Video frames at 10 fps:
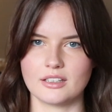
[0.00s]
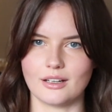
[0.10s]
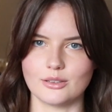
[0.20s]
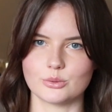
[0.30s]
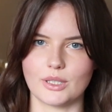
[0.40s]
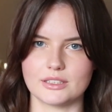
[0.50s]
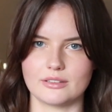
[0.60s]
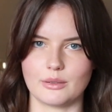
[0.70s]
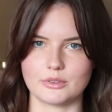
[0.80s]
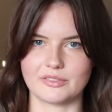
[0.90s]
the whole sweater,
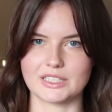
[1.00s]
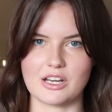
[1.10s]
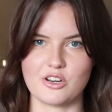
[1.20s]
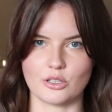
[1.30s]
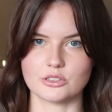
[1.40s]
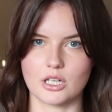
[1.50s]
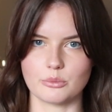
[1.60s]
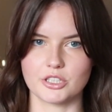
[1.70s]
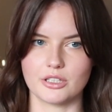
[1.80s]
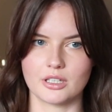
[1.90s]
and that was obviously not an
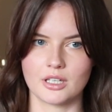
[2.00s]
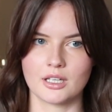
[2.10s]
option.